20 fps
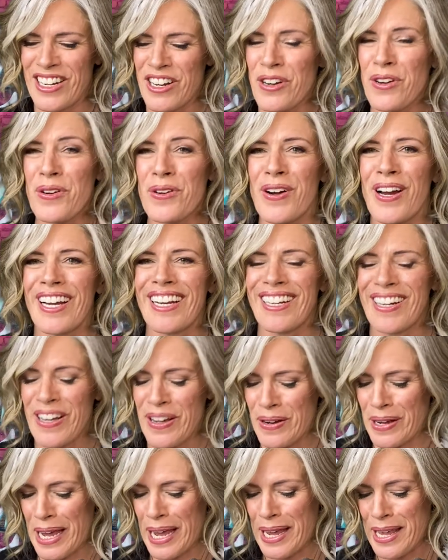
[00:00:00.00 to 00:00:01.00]
Great.
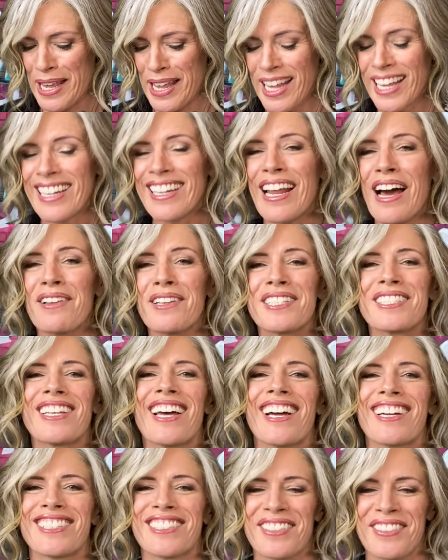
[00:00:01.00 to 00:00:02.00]
Okay. Now let's
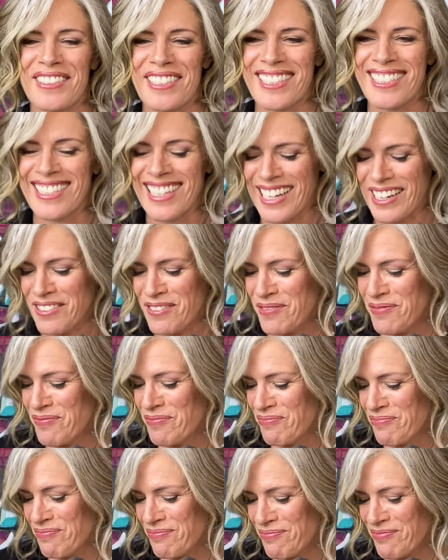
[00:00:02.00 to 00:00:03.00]
actually sing.
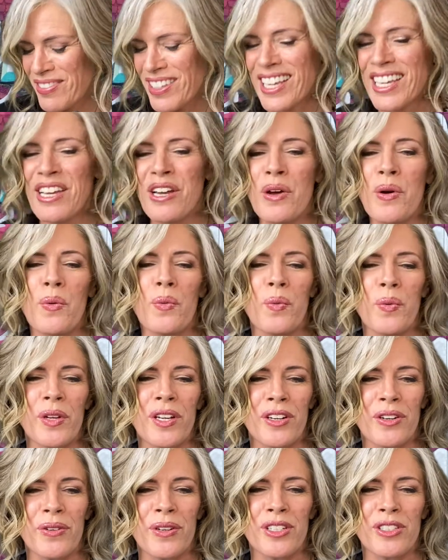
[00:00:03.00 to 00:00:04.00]

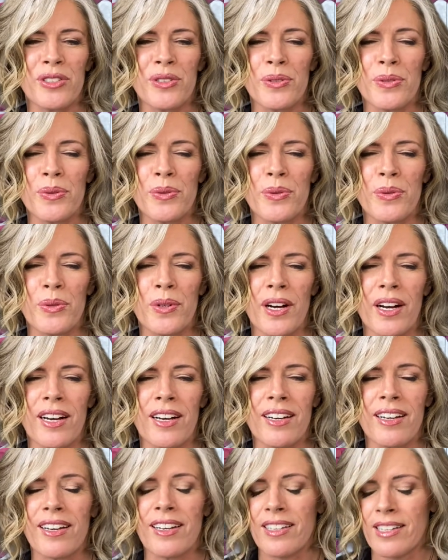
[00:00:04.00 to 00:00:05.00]
We are going to
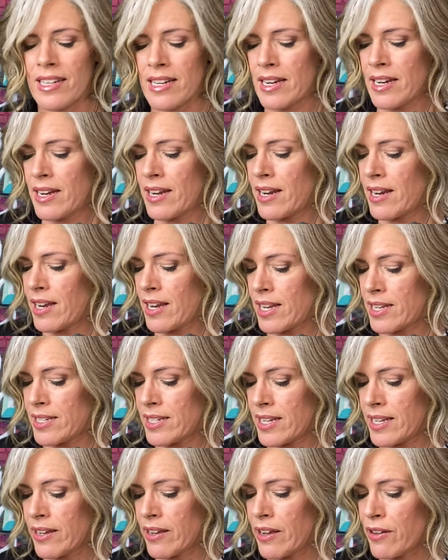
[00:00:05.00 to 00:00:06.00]

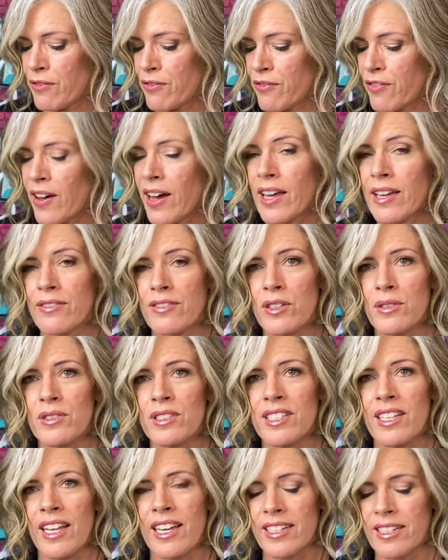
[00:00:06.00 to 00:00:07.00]
take a 5-note
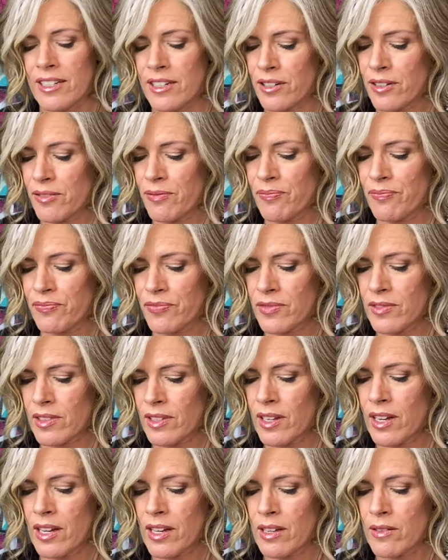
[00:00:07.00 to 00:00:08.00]
slide here.
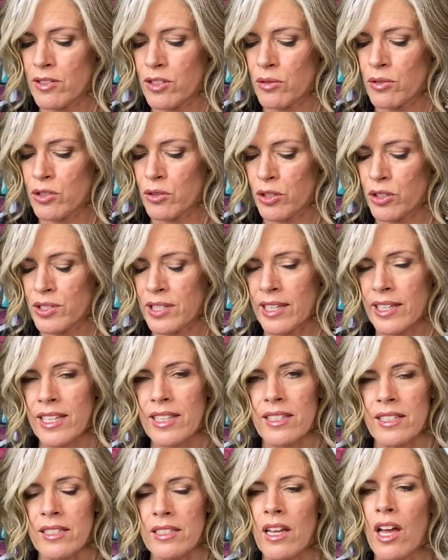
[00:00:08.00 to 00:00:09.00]
So it's going to sound
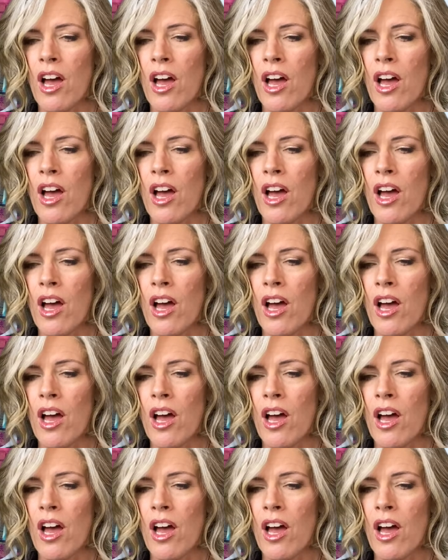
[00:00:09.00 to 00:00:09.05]
like this.